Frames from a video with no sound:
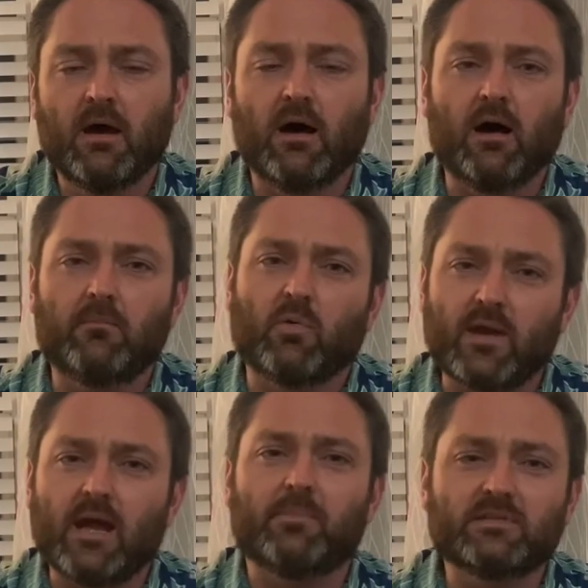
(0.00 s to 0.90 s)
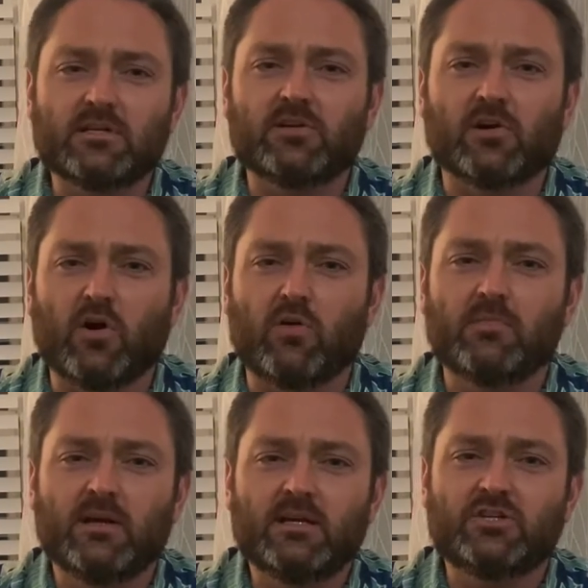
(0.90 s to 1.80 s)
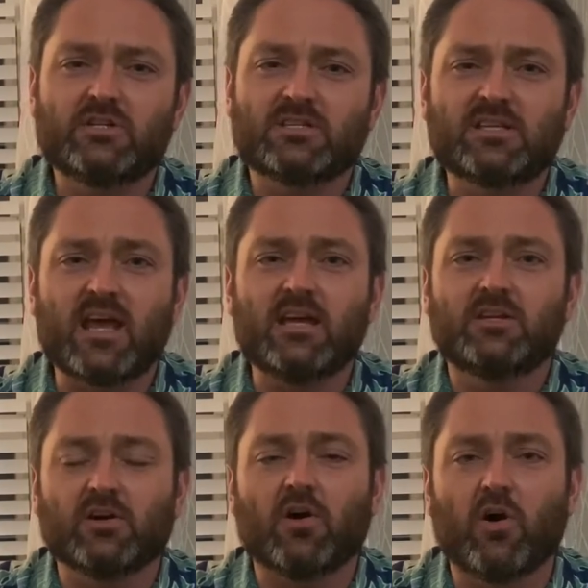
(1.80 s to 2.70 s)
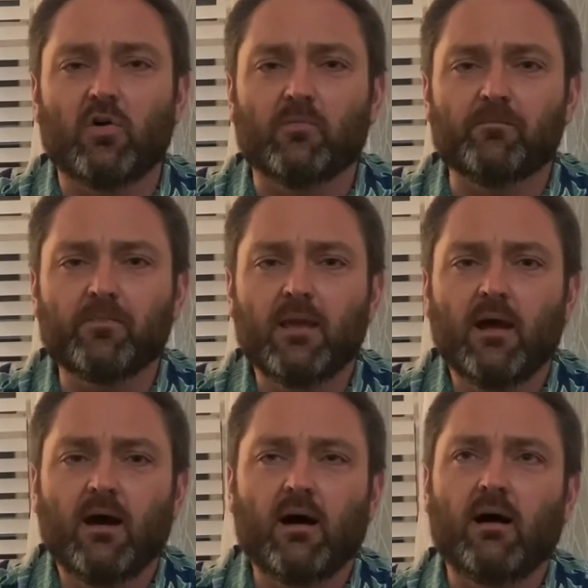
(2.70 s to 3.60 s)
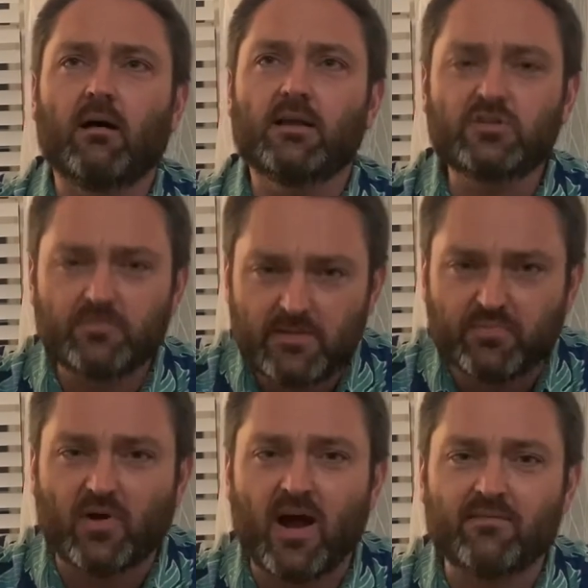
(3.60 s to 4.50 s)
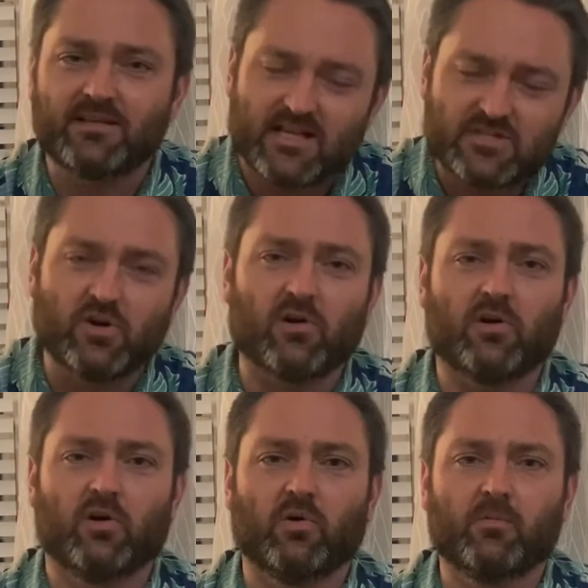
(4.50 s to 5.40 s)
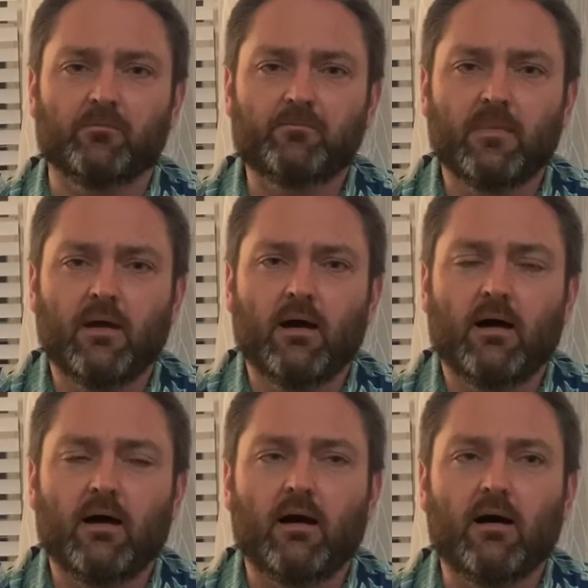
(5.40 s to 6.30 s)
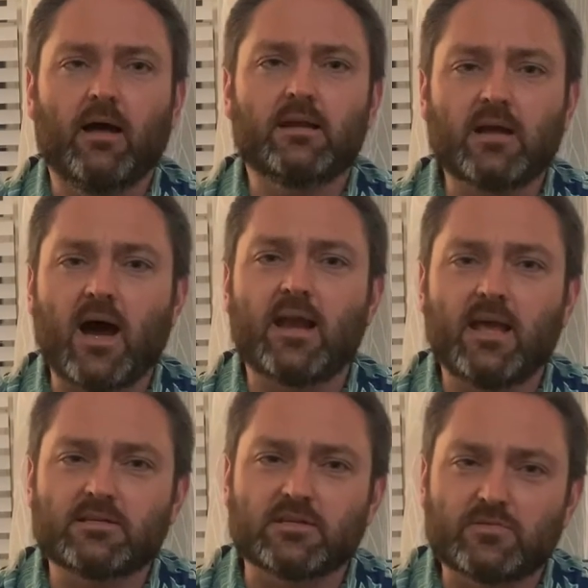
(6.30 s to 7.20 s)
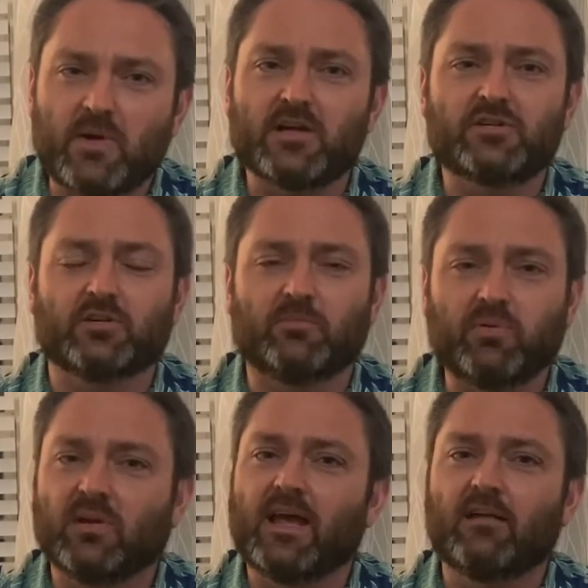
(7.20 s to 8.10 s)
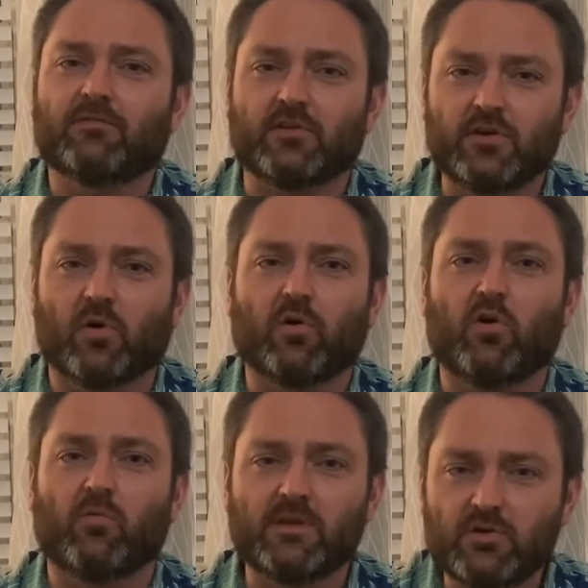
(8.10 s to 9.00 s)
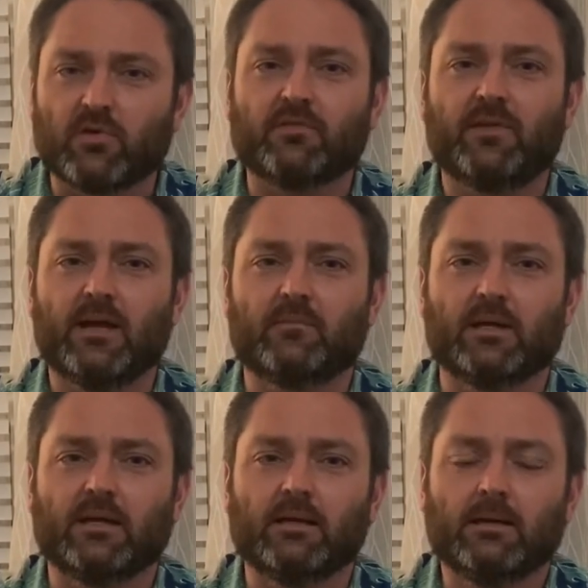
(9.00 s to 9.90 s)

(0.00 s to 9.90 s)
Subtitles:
But what happens in your home, it should stay in your home. It should be private. That's your home. And God has a special plan for your home and your family.